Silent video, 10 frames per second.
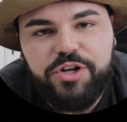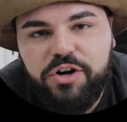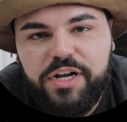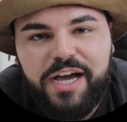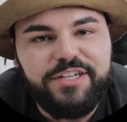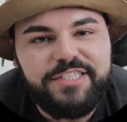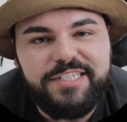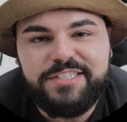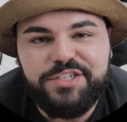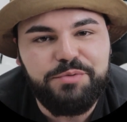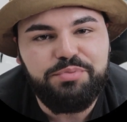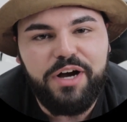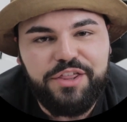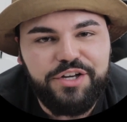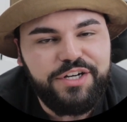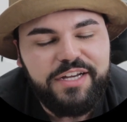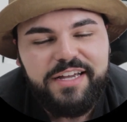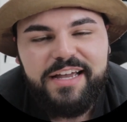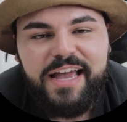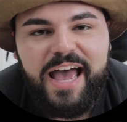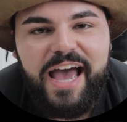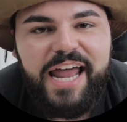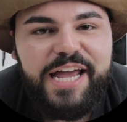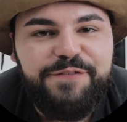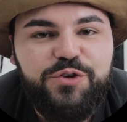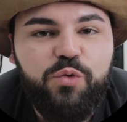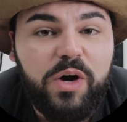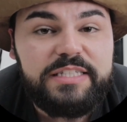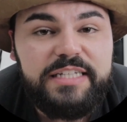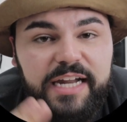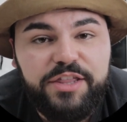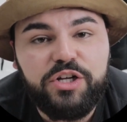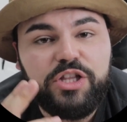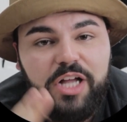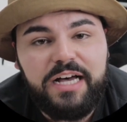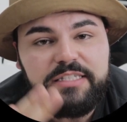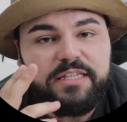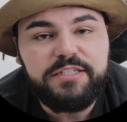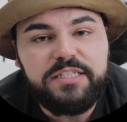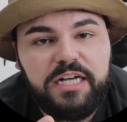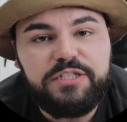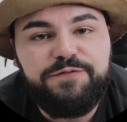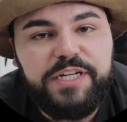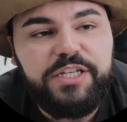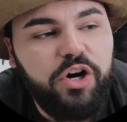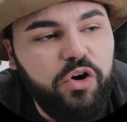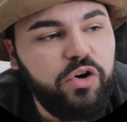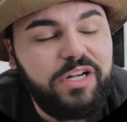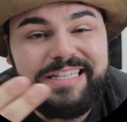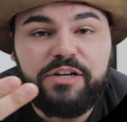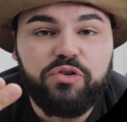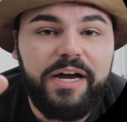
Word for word: nona, your sister, your brother, and if you want to see another Lost in the Sauce video, click